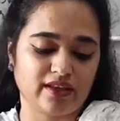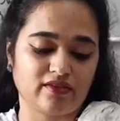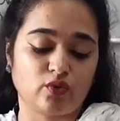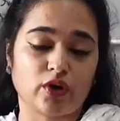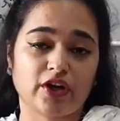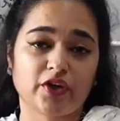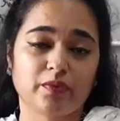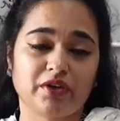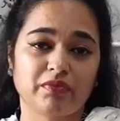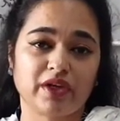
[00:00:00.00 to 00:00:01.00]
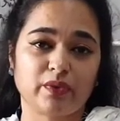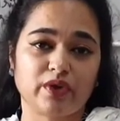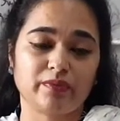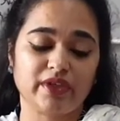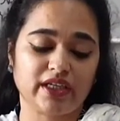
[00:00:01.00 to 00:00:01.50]
What do you mean by
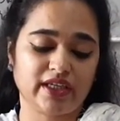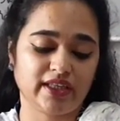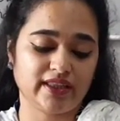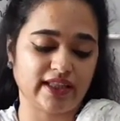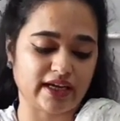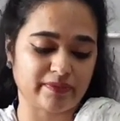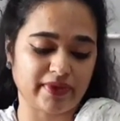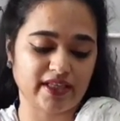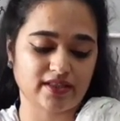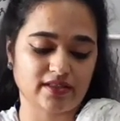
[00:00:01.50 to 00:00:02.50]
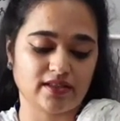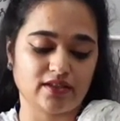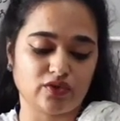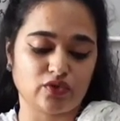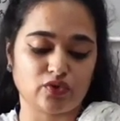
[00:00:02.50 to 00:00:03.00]
verbally? That means
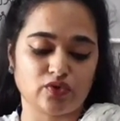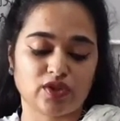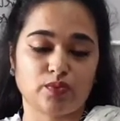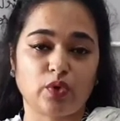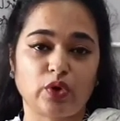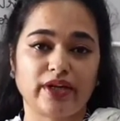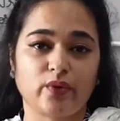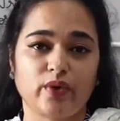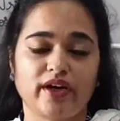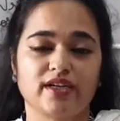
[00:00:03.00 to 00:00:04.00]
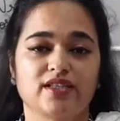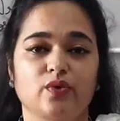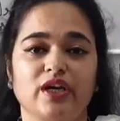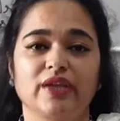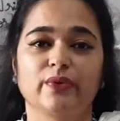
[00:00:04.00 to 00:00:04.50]
through spoken words,
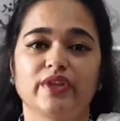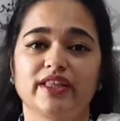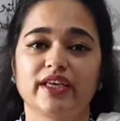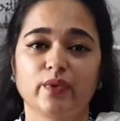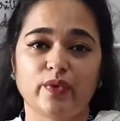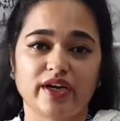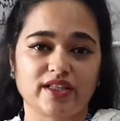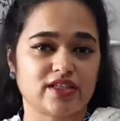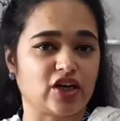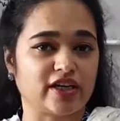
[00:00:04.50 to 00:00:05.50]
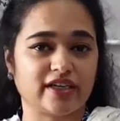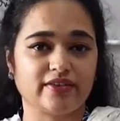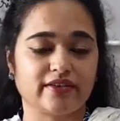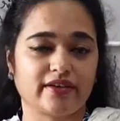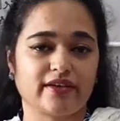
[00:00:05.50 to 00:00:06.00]
only with the words, not in
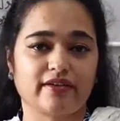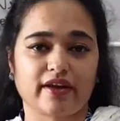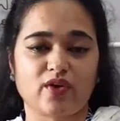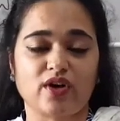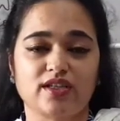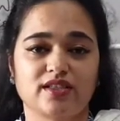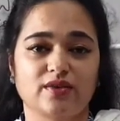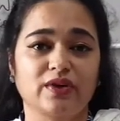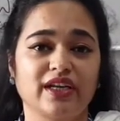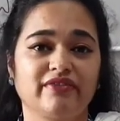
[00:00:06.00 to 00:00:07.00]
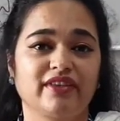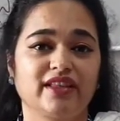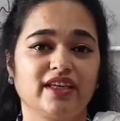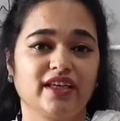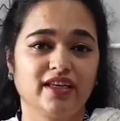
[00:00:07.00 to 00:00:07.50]
written records, only
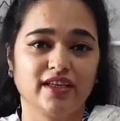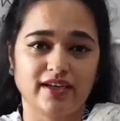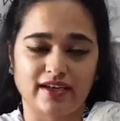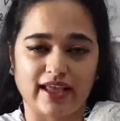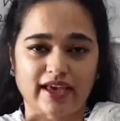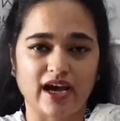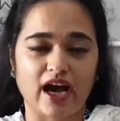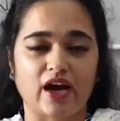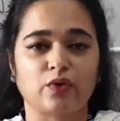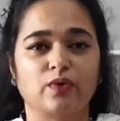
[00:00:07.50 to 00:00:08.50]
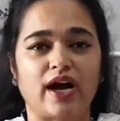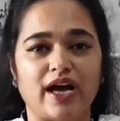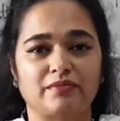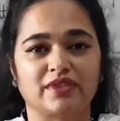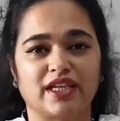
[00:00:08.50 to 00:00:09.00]
with the, like how I
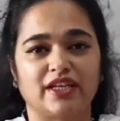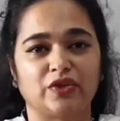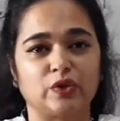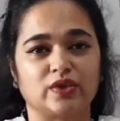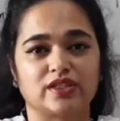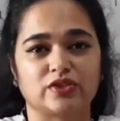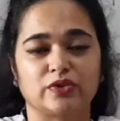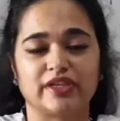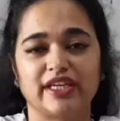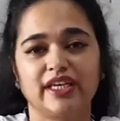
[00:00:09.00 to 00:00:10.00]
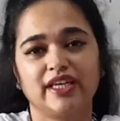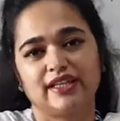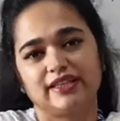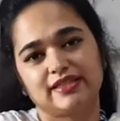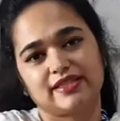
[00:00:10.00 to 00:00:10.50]
am telling you a story,
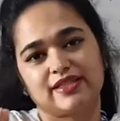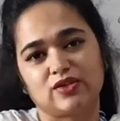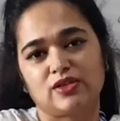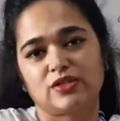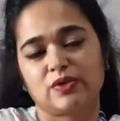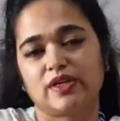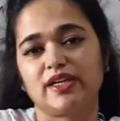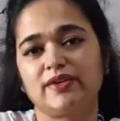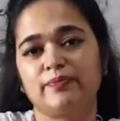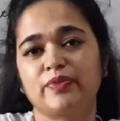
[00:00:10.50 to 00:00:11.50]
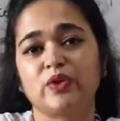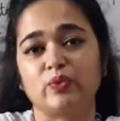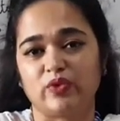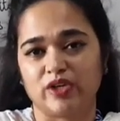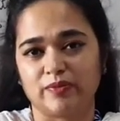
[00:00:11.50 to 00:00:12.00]
this is also a
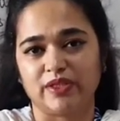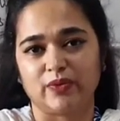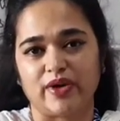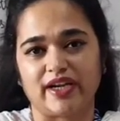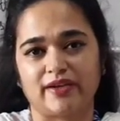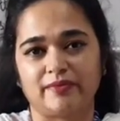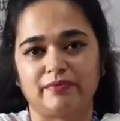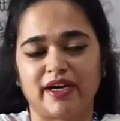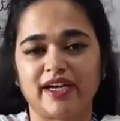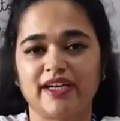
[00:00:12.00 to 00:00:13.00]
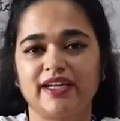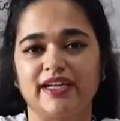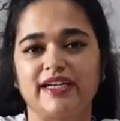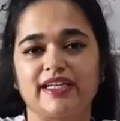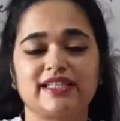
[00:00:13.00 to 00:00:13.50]
verbal one, but
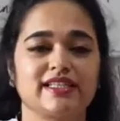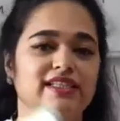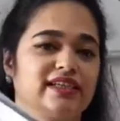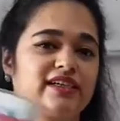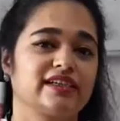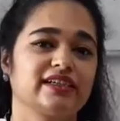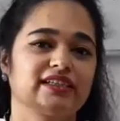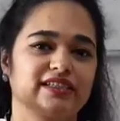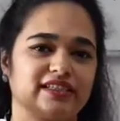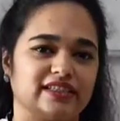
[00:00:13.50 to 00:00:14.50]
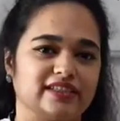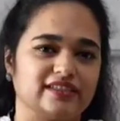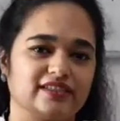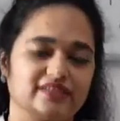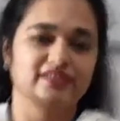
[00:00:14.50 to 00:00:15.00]
it is written here.
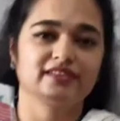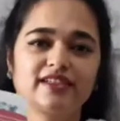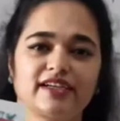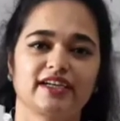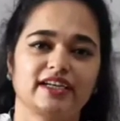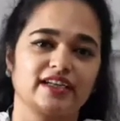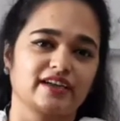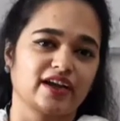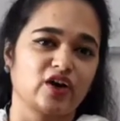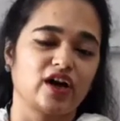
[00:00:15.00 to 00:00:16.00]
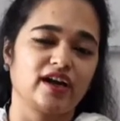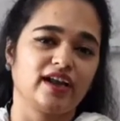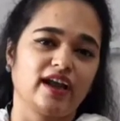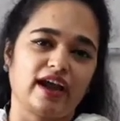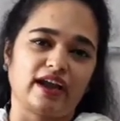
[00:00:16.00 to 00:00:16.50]
This is a written record,
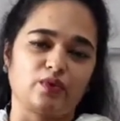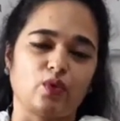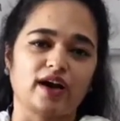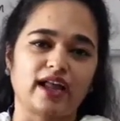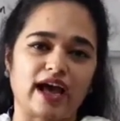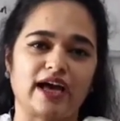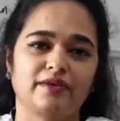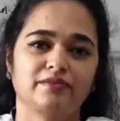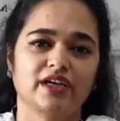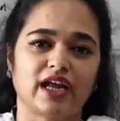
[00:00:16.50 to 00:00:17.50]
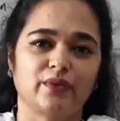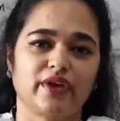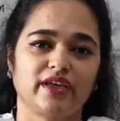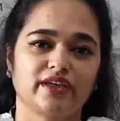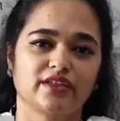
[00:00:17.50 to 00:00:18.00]
and what I am
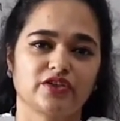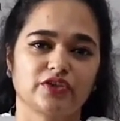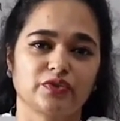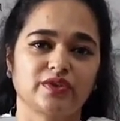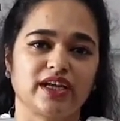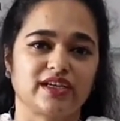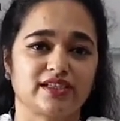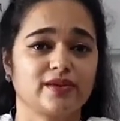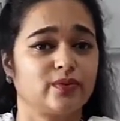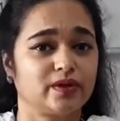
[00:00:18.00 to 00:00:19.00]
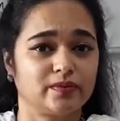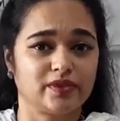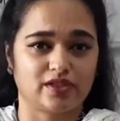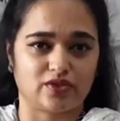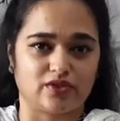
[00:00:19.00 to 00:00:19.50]
conveying it to you, that is a
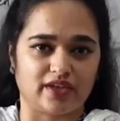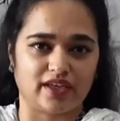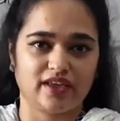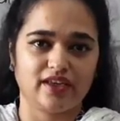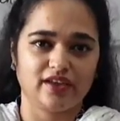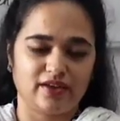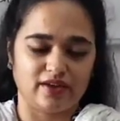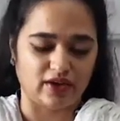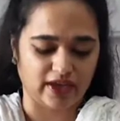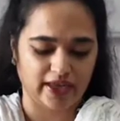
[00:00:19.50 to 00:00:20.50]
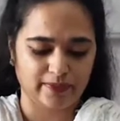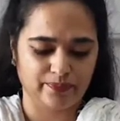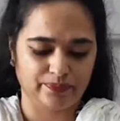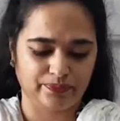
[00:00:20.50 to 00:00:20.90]
verbal story. Okay.